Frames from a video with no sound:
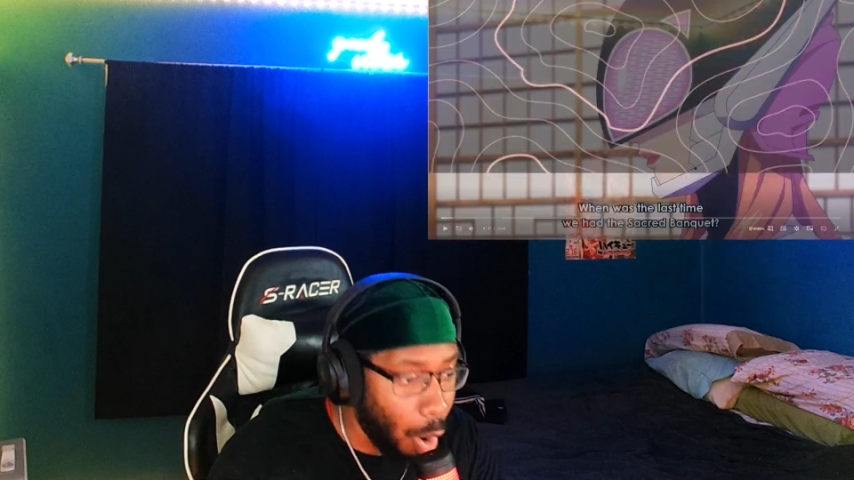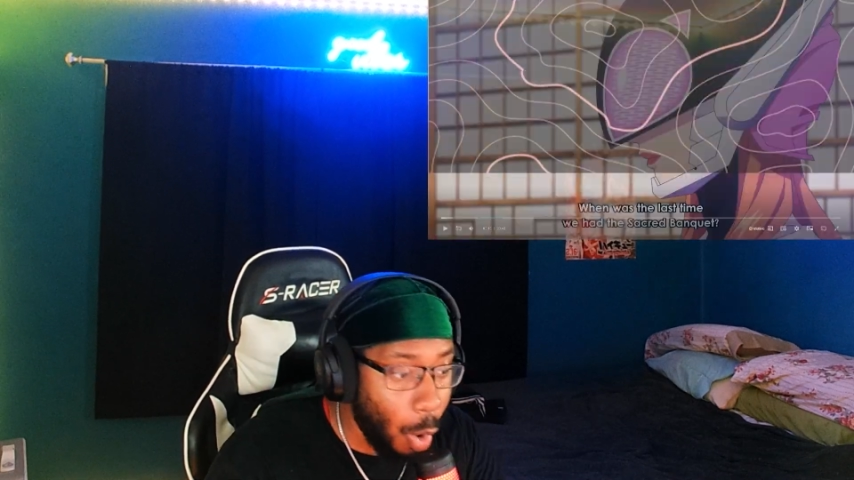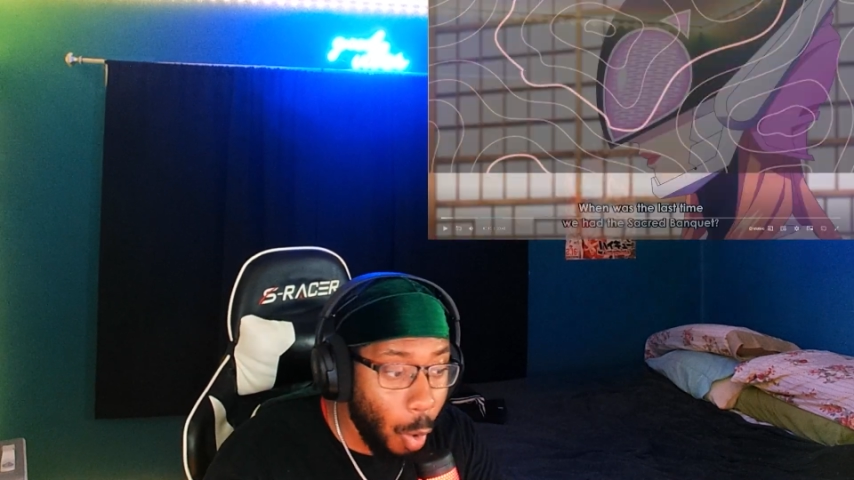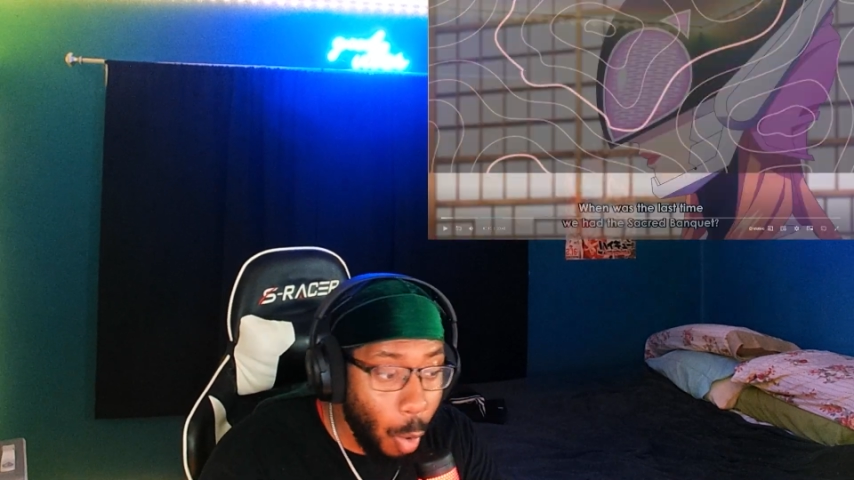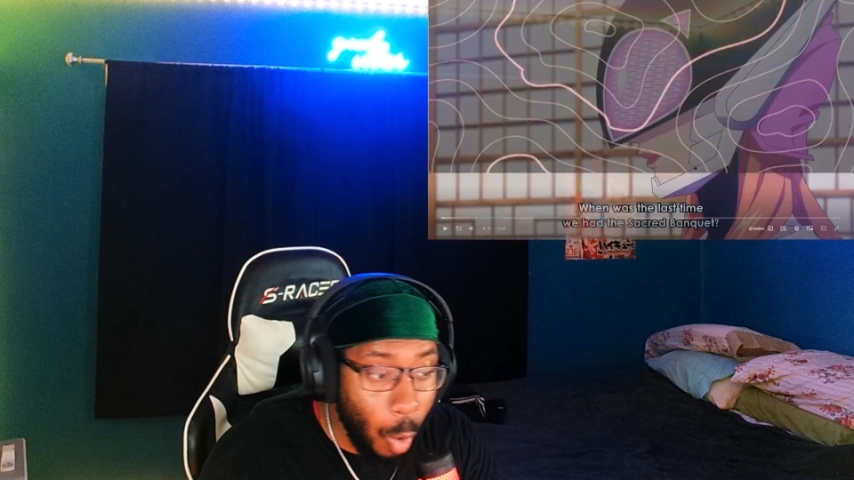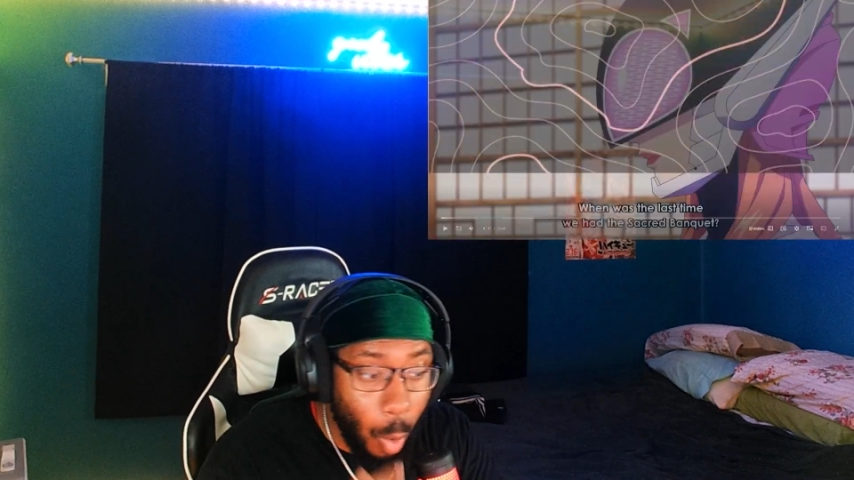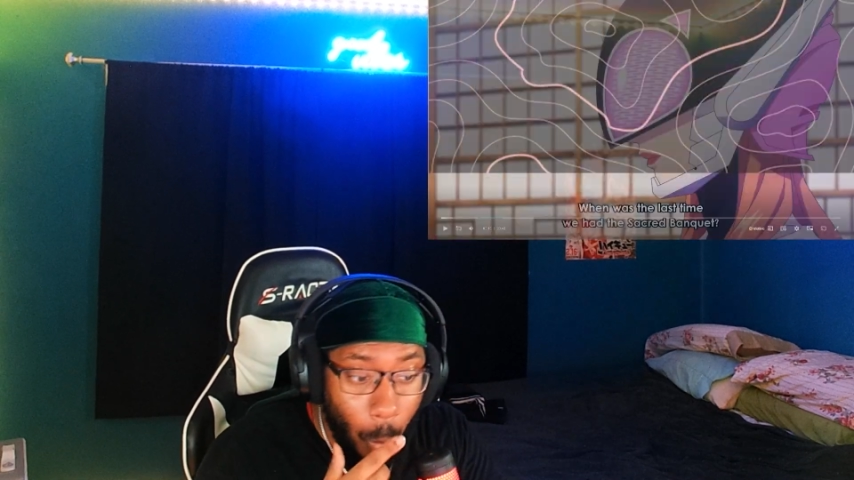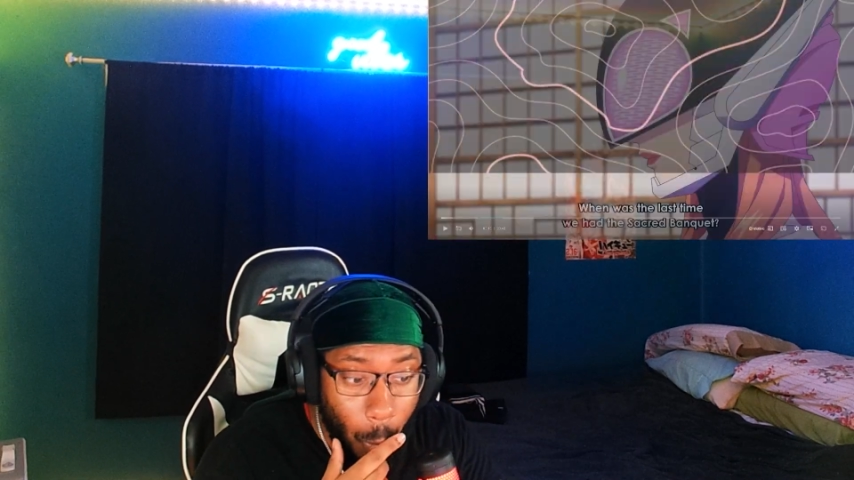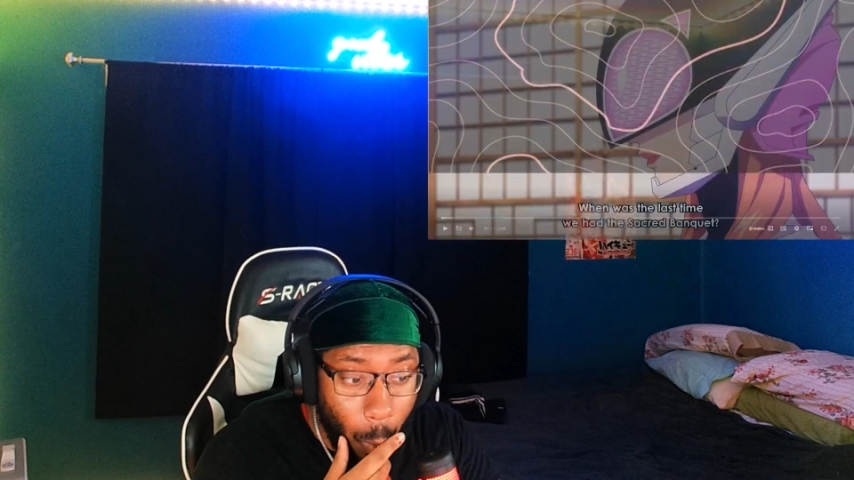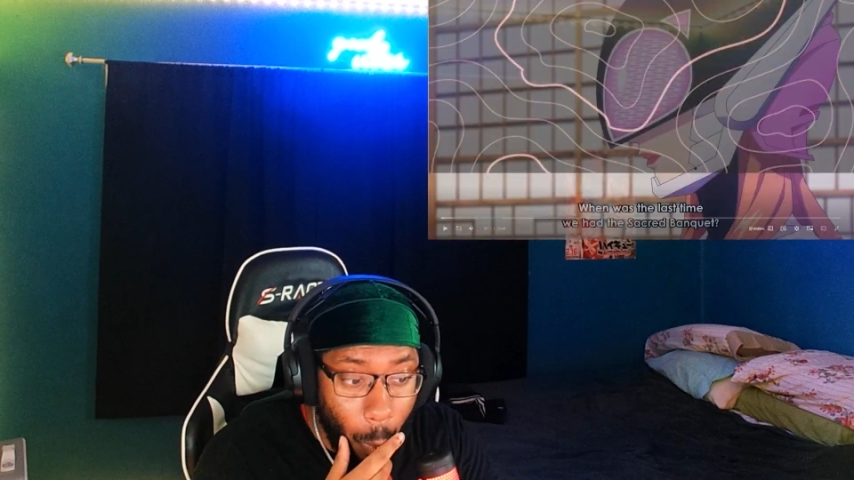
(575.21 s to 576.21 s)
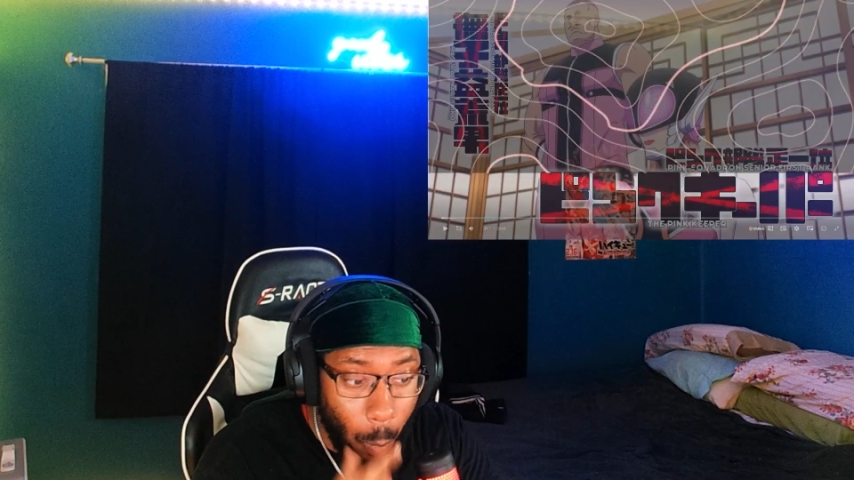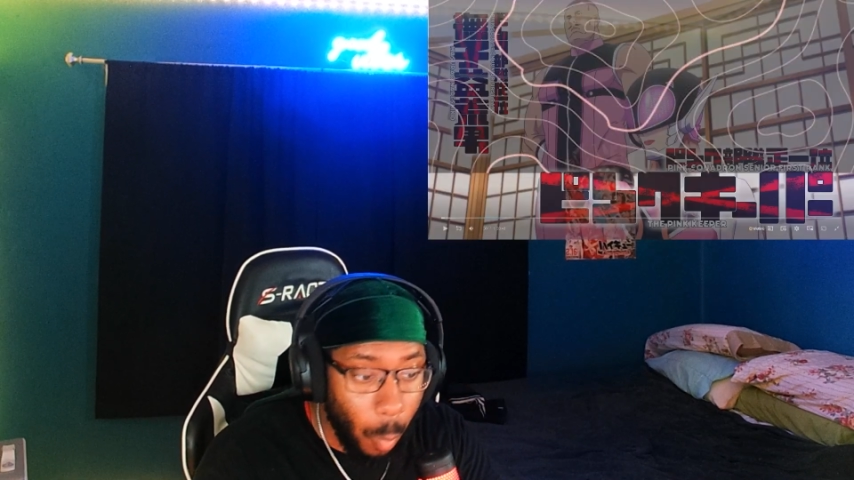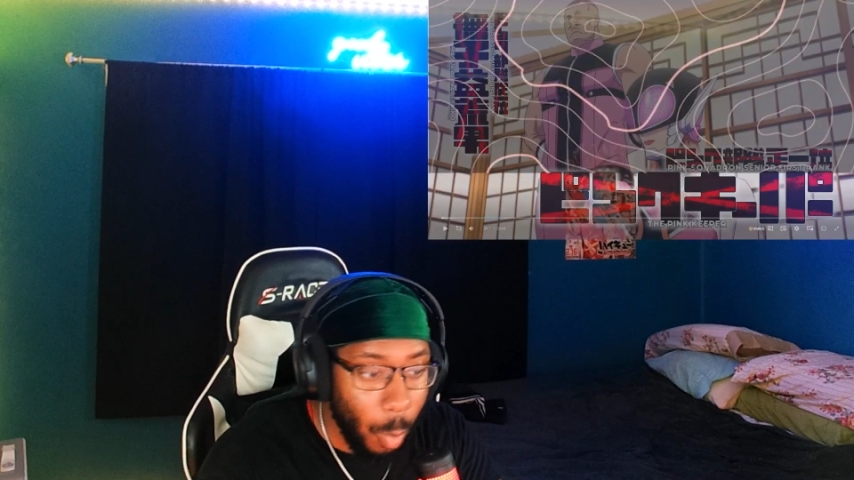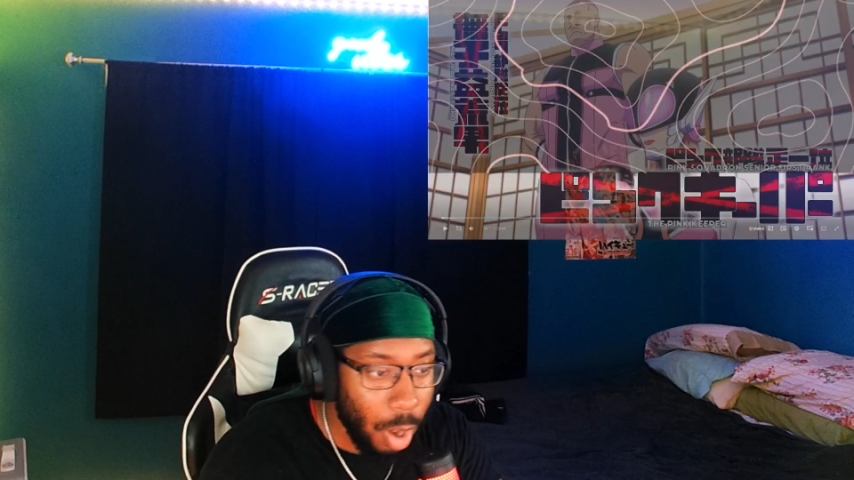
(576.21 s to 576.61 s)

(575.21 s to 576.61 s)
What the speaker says: The